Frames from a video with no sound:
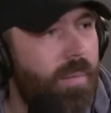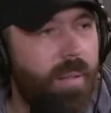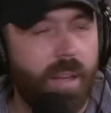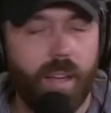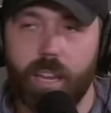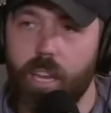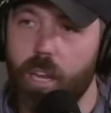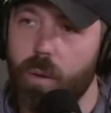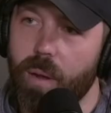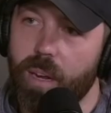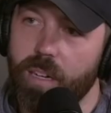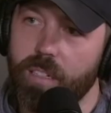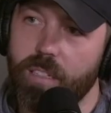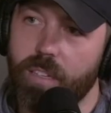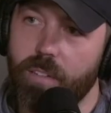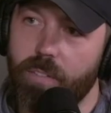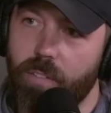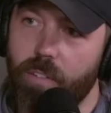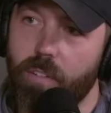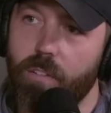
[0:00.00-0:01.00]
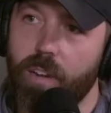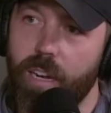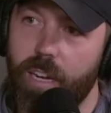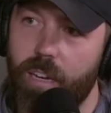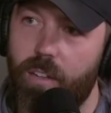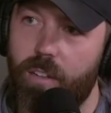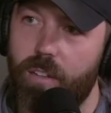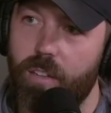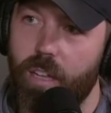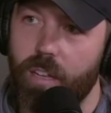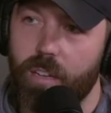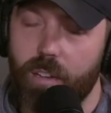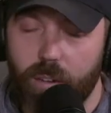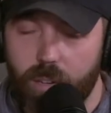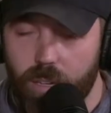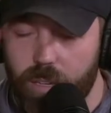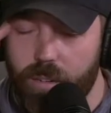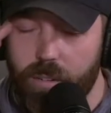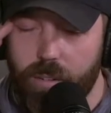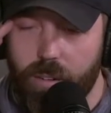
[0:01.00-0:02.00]
Like, are you actually for real?
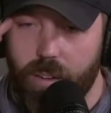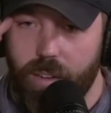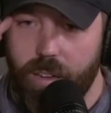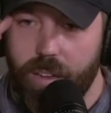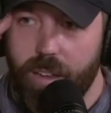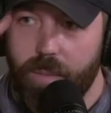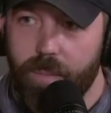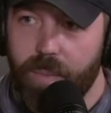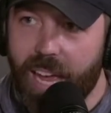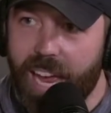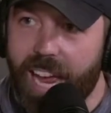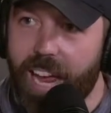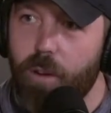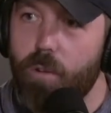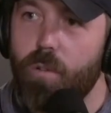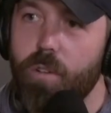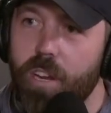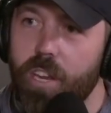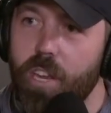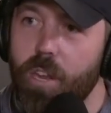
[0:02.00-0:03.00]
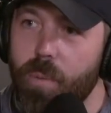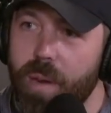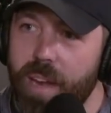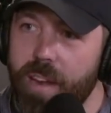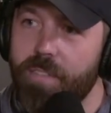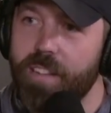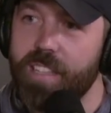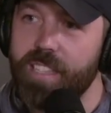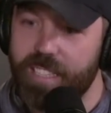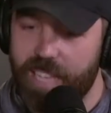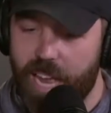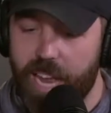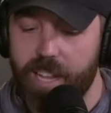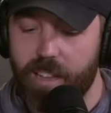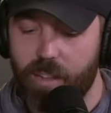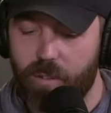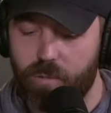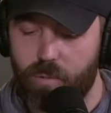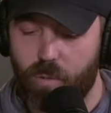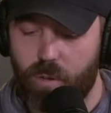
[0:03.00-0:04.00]
How can you even say
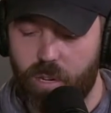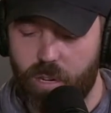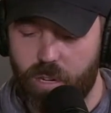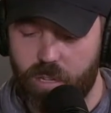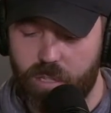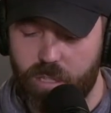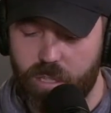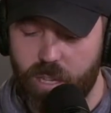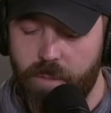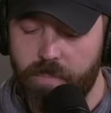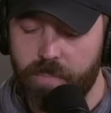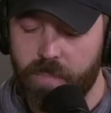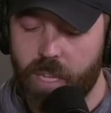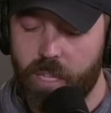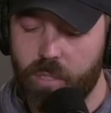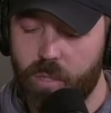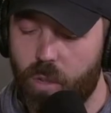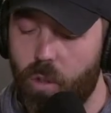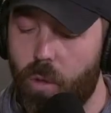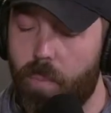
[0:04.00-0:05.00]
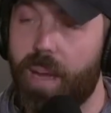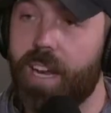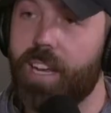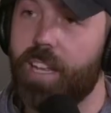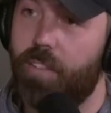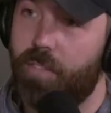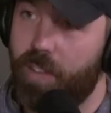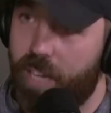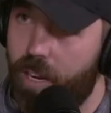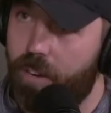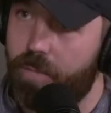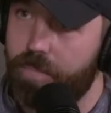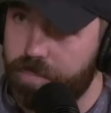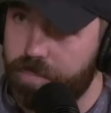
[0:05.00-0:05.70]
those words? So I looked back at the video.